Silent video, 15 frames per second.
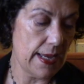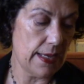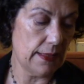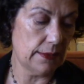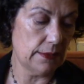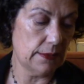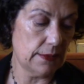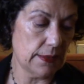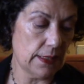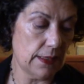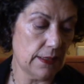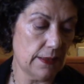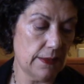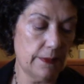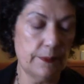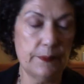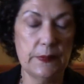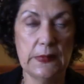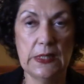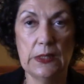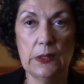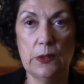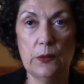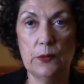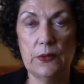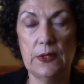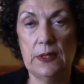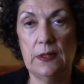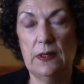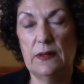And you know,
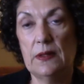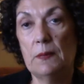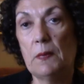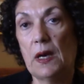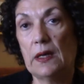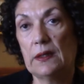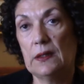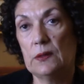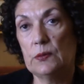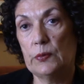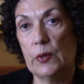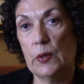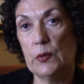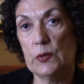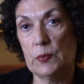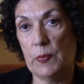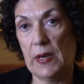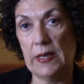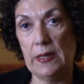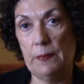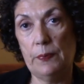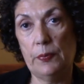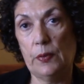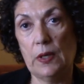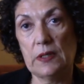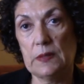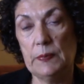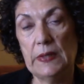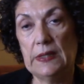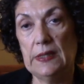the market rose by
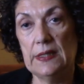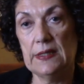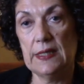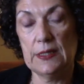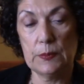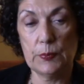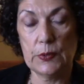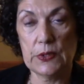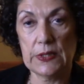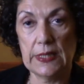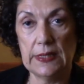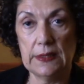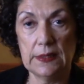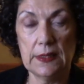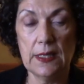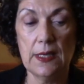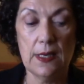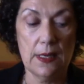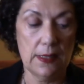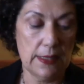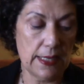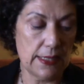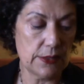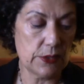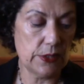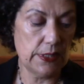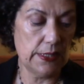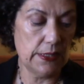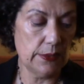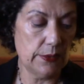approximately 6%
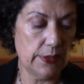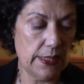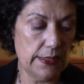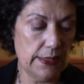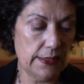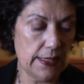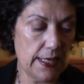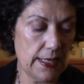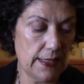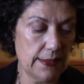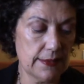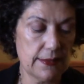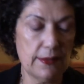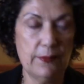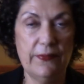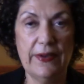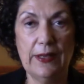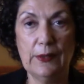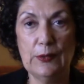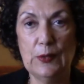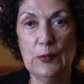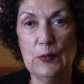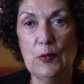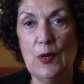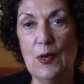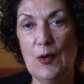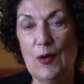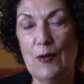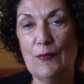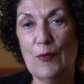last year, and it has a value
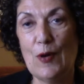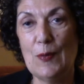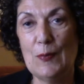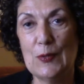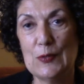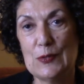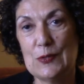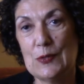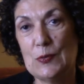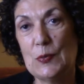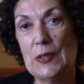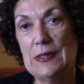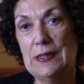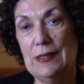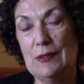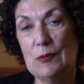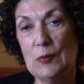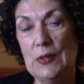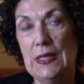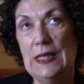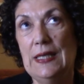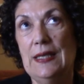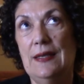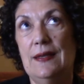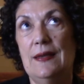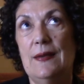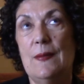of almost 23